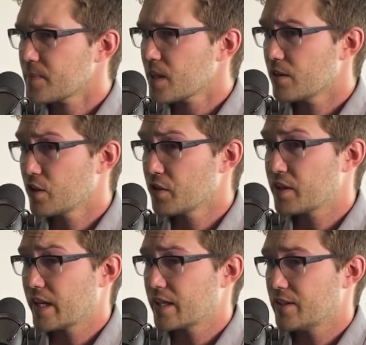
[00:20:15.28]
The only
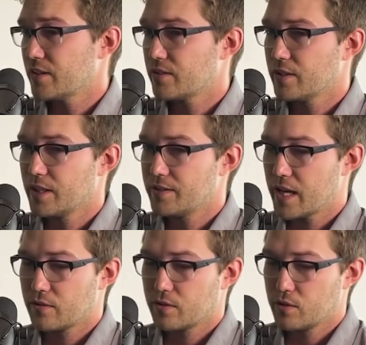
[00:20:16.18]
thing I could distill it
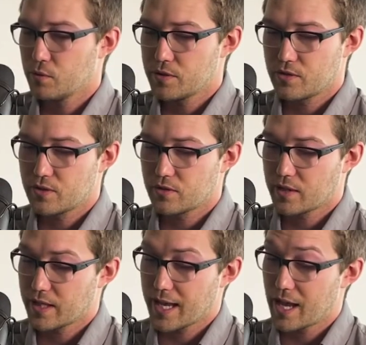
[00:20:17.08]
down to, which is just
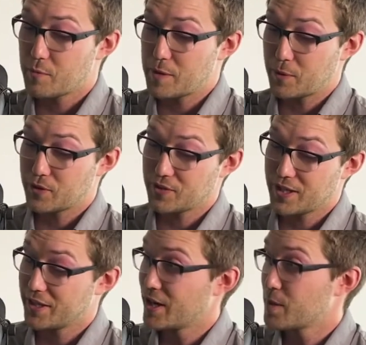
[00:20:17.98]
like how my
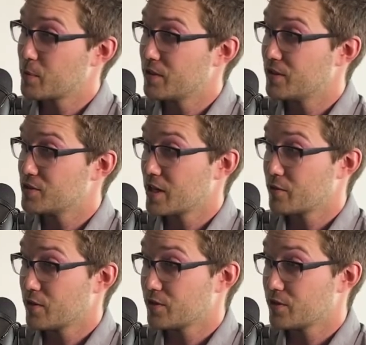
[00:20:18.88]
personality operates in general,